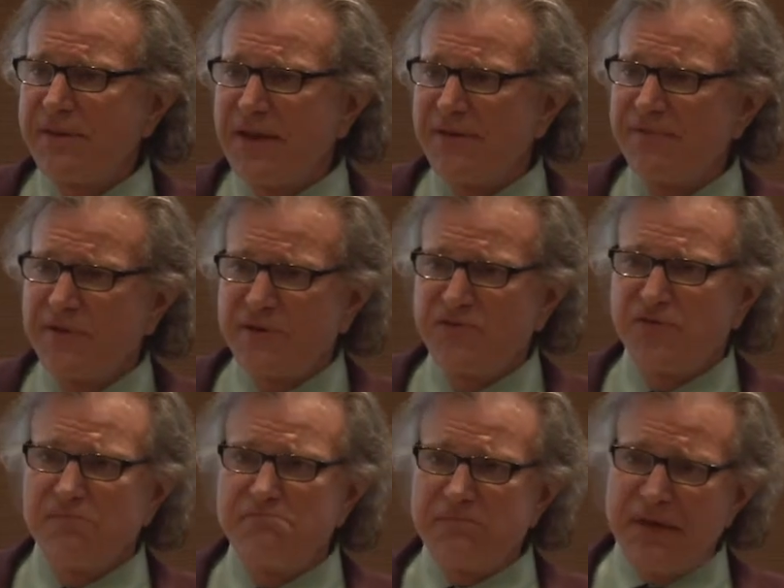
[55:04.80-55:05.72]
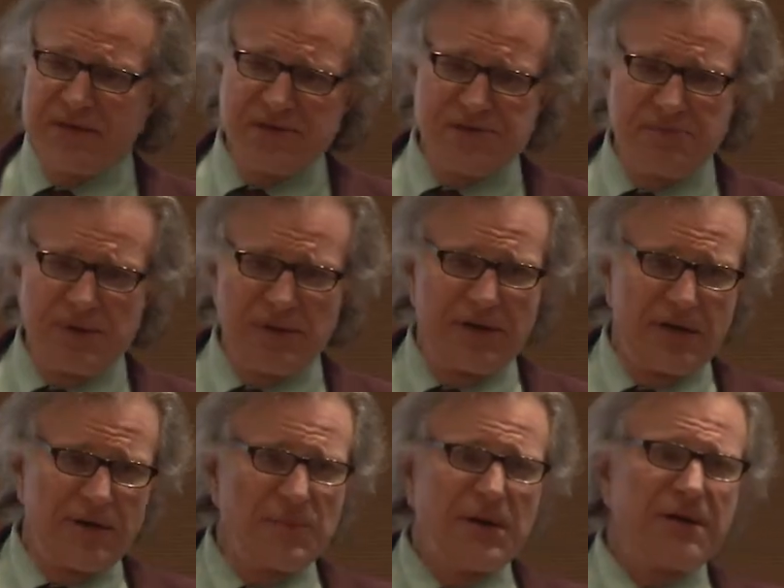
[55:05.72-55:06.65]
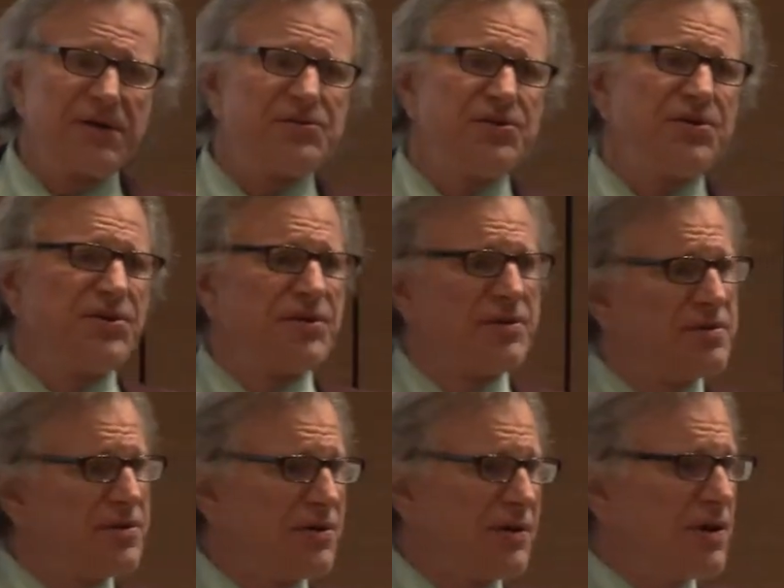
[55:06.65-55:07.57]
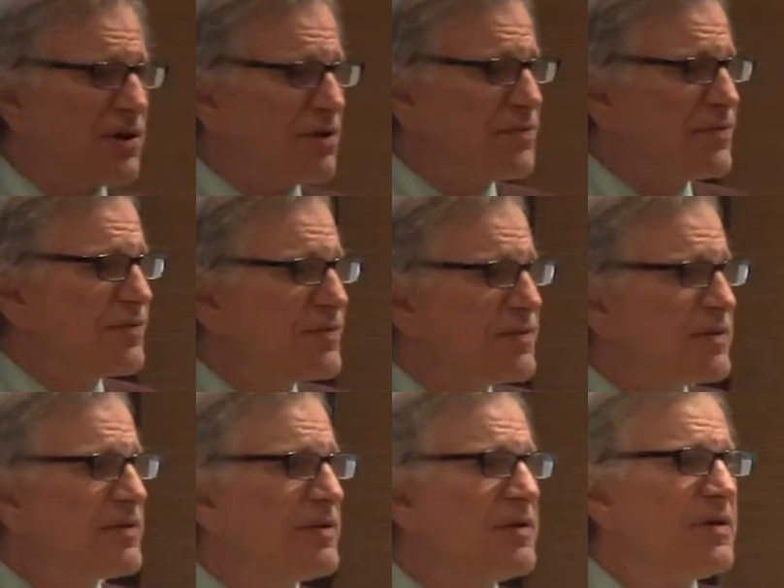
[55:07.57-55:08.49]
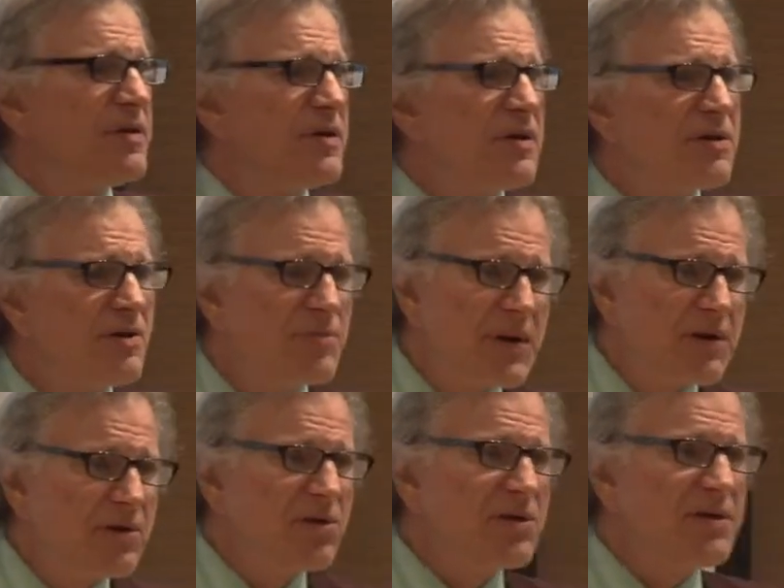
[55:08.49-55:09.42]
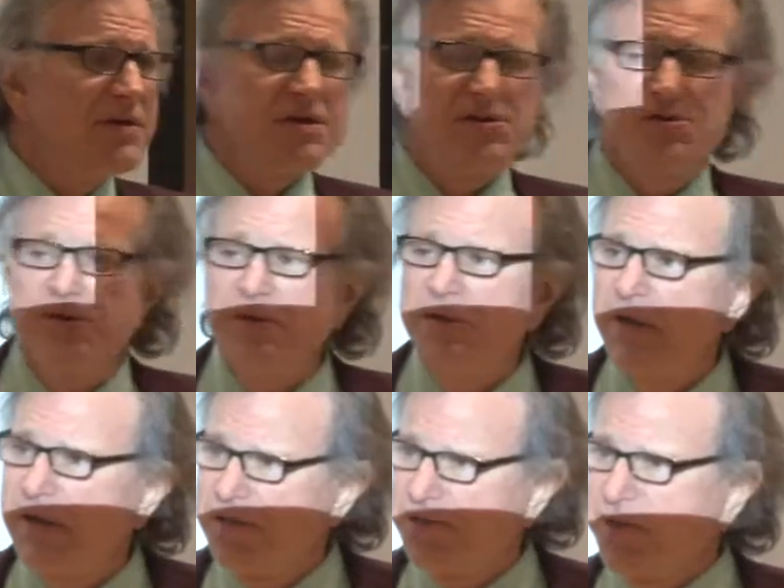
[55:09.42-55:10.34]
they have a tremendous ability to monitor your health, your medical condition, and